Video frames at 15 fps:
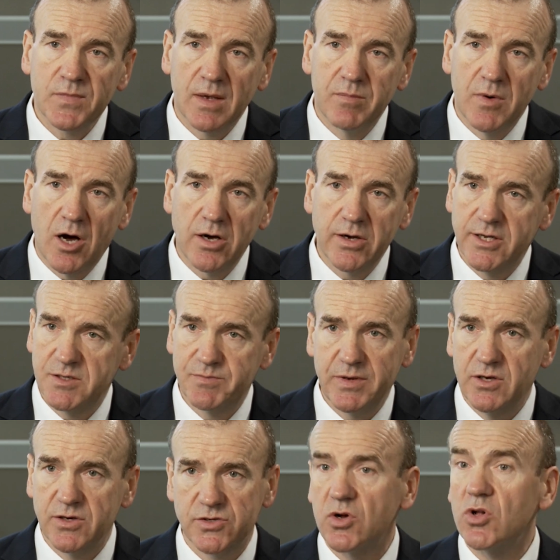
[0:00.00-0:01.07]
markets
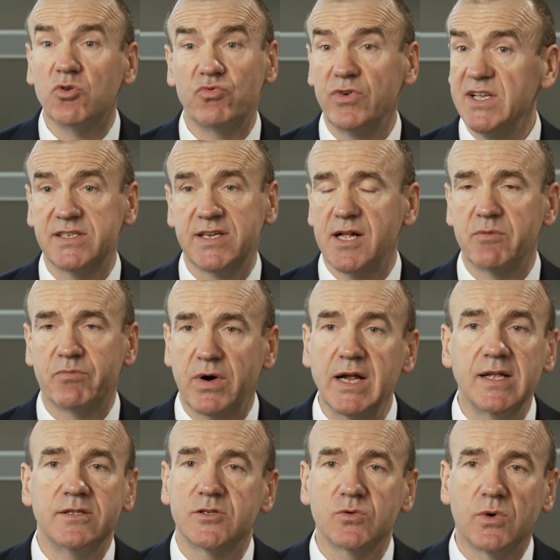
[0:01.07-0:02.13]
because all retail
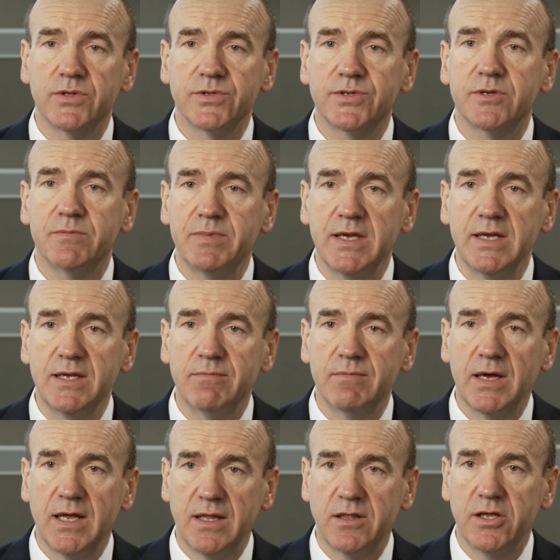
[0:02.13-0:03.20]
brands want to be
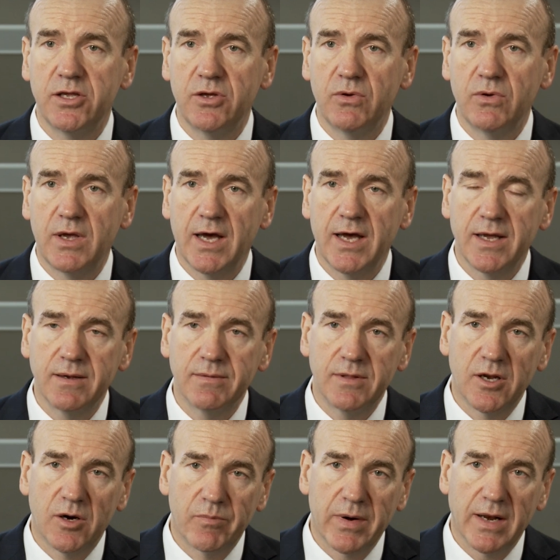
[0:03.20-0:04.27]
in the UK,
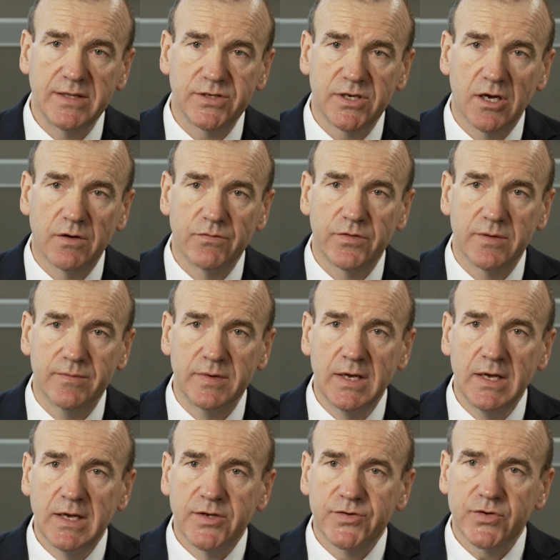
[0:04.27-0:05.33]
and there are plenty of them.
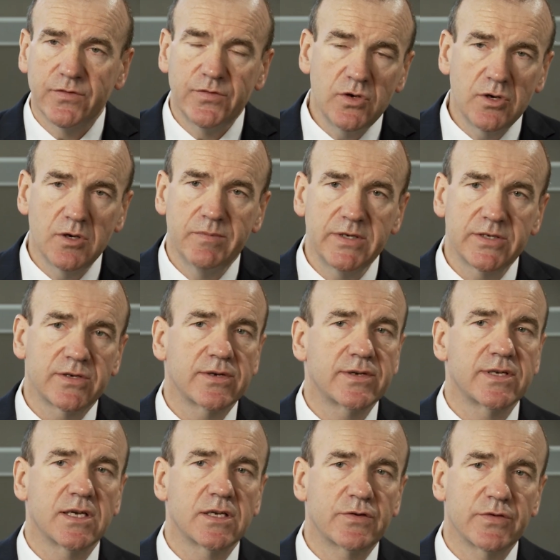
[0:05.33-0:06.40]
So if you can be
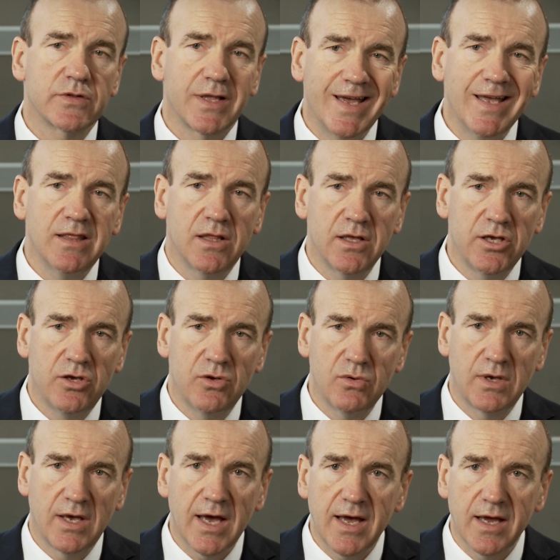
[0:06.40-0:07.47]
successful in the
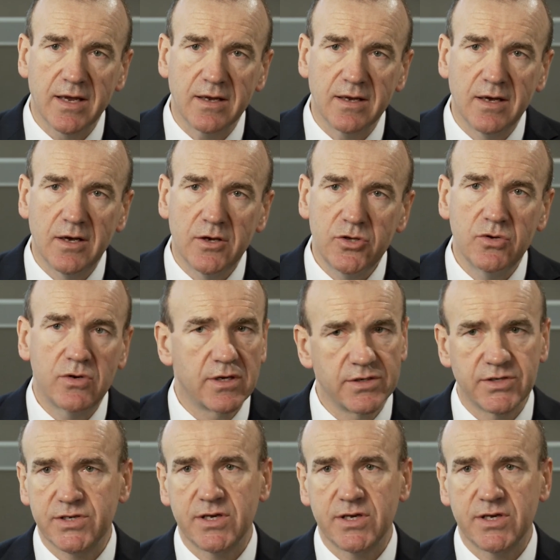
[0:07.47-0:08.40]
UK, you can